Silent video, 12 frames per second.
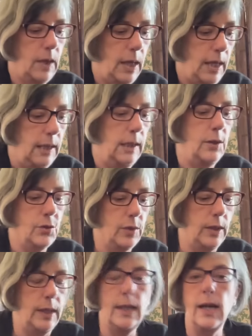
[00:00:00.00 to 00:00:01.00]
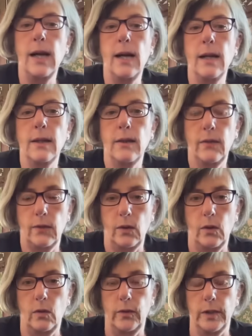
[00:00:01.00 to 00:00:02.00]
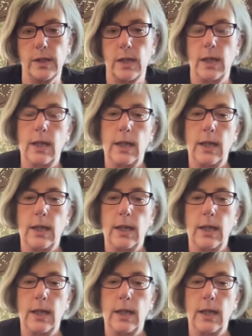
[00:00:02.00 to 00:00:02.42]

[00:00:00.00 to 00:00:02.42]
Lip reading: He literally can't solve it.